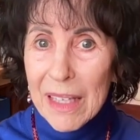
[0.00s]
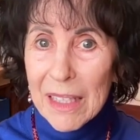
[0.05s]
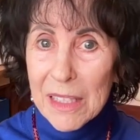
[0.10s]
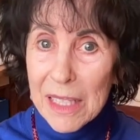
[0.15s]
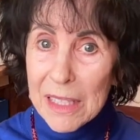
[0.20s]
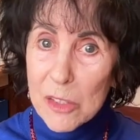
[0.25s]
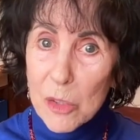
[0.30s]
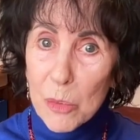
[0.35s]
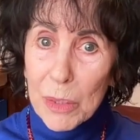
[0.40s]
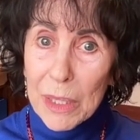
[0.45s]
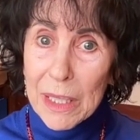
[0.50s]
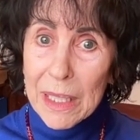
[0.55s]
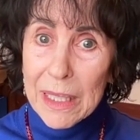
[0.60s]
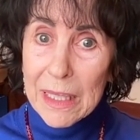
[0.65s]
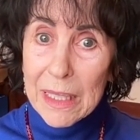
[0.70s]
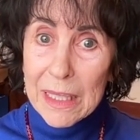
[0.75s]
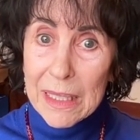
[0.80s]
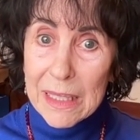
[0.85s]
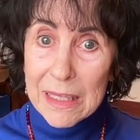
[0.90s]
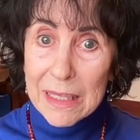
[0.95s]
It takes
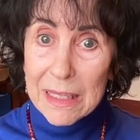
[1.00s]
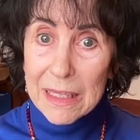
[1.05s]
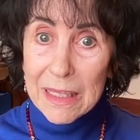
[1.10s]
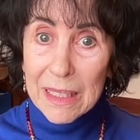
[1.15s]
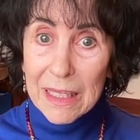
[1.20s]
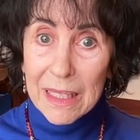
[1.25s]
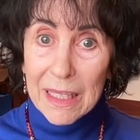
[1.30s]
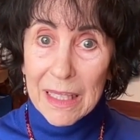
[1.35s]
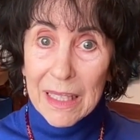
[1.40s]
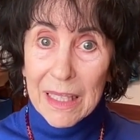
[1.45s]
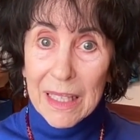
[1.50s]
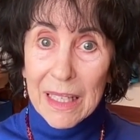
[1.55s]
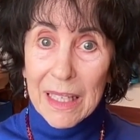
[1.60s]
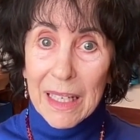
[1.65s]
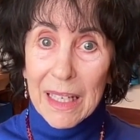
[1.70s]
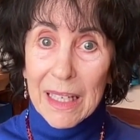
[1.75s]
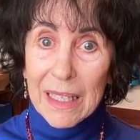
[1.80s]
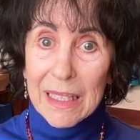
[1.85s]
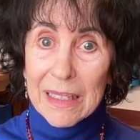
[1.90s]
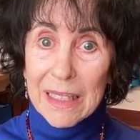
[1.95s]
willingness.
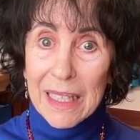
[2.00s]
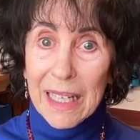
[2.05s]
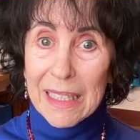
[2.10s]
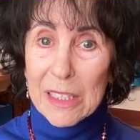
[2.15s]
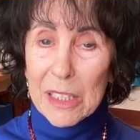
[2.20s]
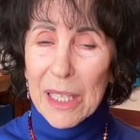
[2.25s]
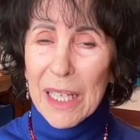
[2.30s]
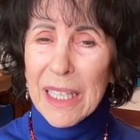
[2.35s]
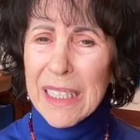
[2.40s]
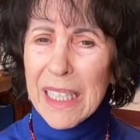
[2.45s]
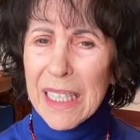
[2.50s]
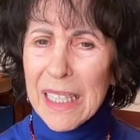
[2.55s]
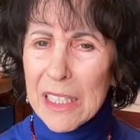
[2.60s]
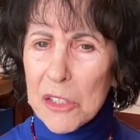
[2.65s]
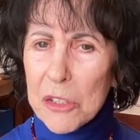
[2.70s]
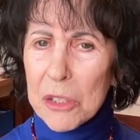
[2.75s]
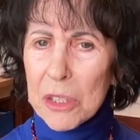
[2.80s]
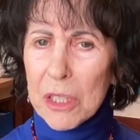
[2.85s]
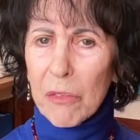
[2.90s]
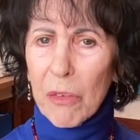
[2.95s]
And that's
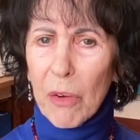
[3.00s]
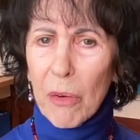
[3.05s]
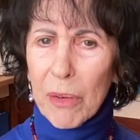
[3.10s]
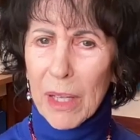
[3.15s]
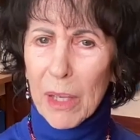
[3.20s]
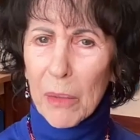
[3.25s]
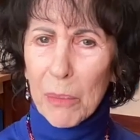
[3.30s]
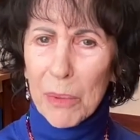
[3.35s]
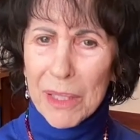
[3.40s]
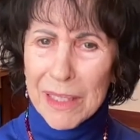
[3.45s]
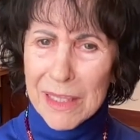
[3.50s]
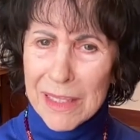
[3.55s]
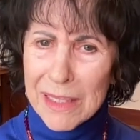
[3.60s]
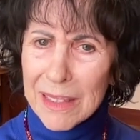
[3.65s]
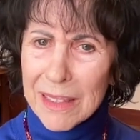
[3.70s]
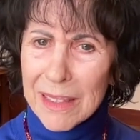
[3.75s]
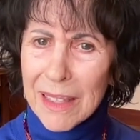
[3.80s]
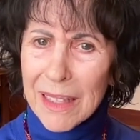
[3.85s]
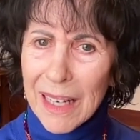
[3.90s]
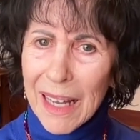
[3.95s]
attention of, okay, what
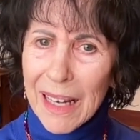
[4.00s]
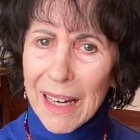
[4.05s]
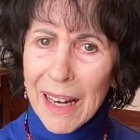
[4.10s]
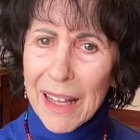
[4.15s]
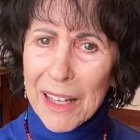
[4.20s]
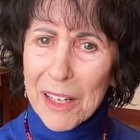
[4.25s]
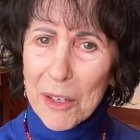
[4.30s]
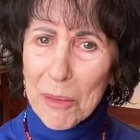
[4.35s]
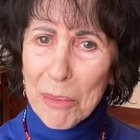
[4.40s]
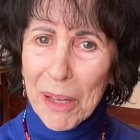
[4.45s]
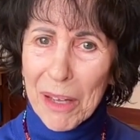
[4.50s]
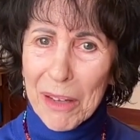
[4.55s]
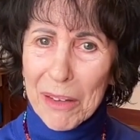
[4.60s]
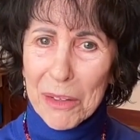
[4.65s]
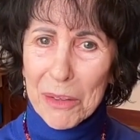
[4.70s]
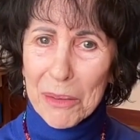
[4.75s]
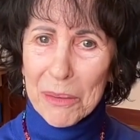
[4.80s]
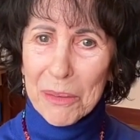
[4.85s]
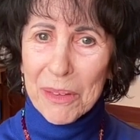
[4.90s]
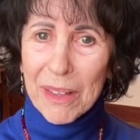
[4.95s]
is it that I like about
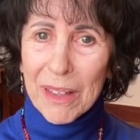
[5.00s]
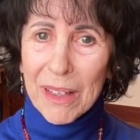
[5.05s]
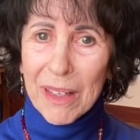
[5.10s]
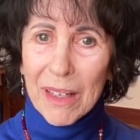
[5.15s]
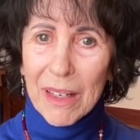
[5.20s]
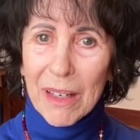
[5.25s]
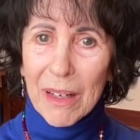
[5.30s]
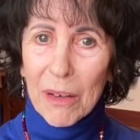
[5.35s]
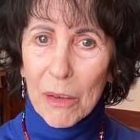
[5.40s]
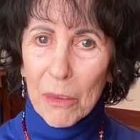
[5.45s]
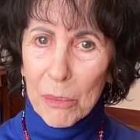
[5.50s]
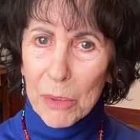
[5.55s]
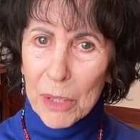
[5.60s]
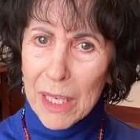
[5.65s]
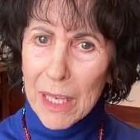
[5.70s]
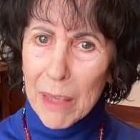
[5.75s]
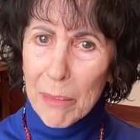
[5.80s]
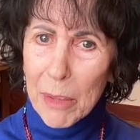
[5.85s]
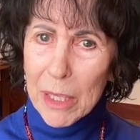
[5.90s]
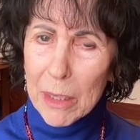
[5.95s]
you? Or
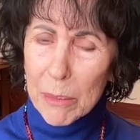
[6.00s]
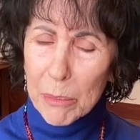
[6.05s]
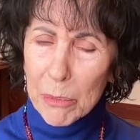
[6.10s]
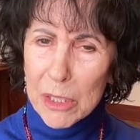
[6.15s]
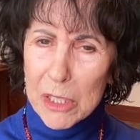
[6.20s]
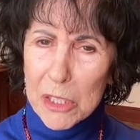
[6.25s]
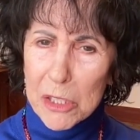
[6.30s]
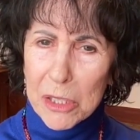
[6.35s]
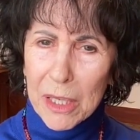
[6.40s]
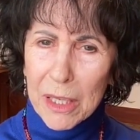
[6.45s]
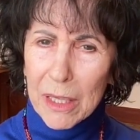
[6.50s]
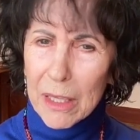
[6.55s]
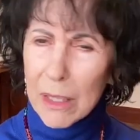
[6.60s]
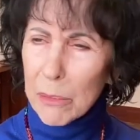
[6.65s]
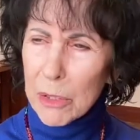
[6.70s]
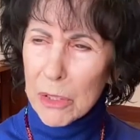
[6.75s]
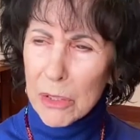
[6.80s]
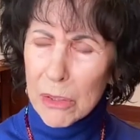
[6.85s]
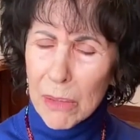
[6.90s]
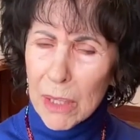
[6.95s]
what am I appreciating?
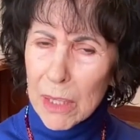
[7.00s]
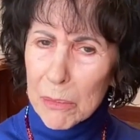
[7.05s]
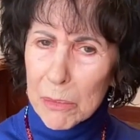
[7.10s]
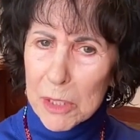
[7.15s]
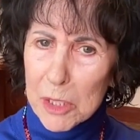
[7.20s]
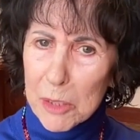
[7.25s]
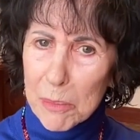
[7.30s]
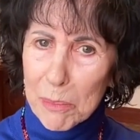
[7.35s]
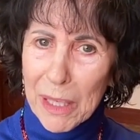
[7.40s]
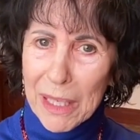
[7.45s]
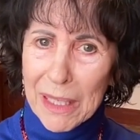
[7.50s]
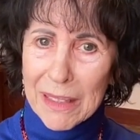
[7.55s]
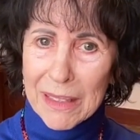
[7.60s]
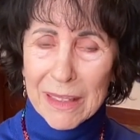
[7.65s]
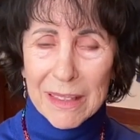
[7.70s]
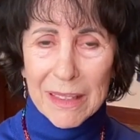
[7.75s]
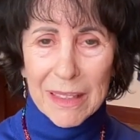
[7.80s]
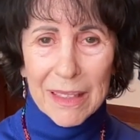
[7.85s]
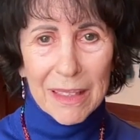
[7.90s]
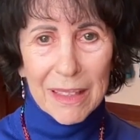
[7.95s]
What do I
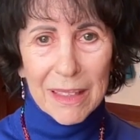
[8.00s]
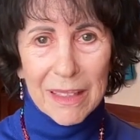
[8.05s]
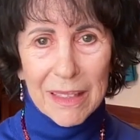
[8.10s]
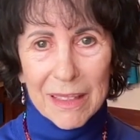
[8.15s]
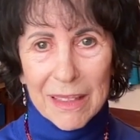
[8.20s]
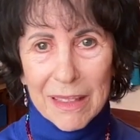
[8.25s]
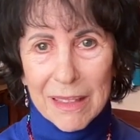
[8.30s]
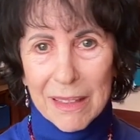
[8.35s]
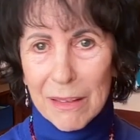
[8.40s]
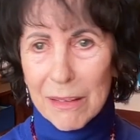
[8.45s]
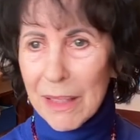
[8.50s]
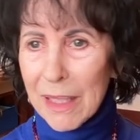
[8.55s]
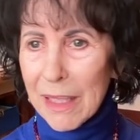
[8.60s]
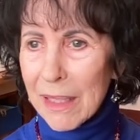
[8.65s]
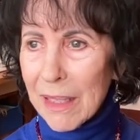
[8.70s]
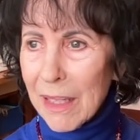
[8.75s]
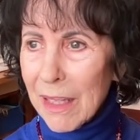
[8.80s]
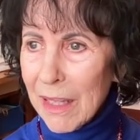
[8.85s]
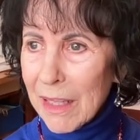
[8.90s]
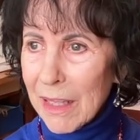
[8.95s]
respect?
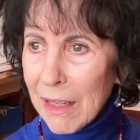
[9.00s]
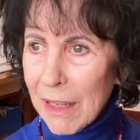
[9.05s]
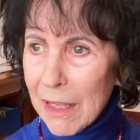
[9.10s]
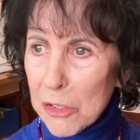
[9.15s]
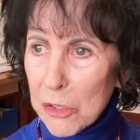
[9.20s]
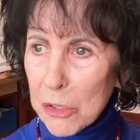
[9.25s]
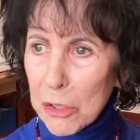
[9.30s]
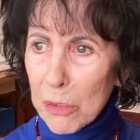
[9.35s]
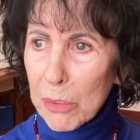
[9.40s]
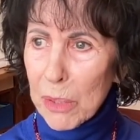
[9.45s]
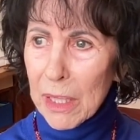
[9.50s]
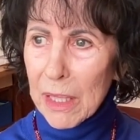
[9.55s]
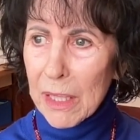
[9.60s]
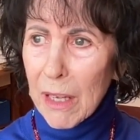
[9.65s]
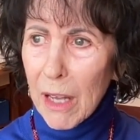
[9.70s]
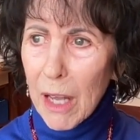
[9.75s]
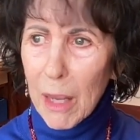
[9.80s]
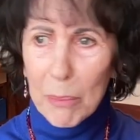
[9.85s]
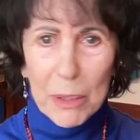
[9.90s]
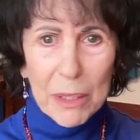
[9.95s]
Like, gosh, you're a really
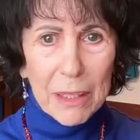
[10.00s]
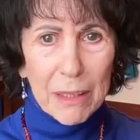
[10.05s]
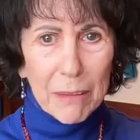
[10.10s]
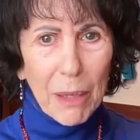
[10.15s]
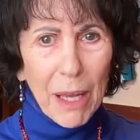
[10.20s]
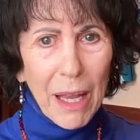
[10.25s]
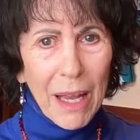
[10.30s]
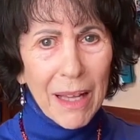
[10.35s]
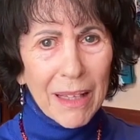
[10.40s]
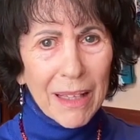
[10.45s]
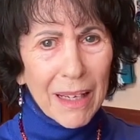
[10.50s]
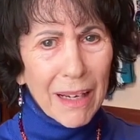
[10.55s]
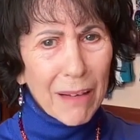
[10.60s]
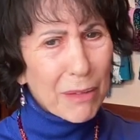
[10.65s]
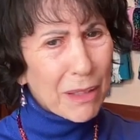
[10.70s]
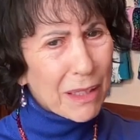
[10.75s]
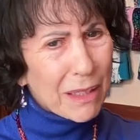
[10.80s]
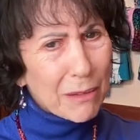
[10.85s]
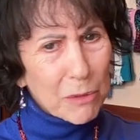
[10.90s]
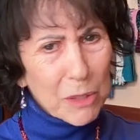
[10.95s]
competent pilot. I
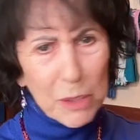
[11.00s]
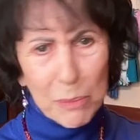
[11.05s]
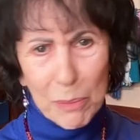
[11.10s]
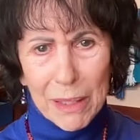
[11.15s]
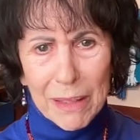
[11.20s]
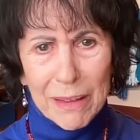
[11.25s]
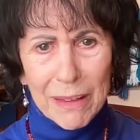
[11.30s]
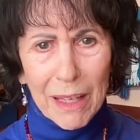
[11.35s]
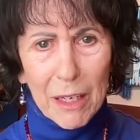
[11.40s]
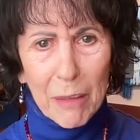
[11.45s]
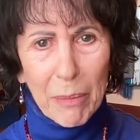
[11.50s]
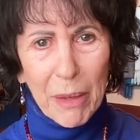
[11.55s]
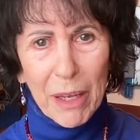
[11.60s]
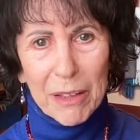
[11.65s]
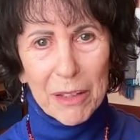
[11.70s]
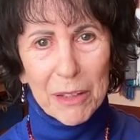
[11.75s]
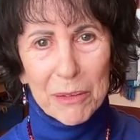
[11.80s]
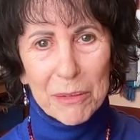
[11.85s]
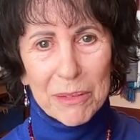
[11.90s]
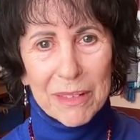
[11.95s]
really respect that
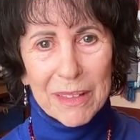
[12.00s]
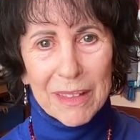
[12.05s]
about you.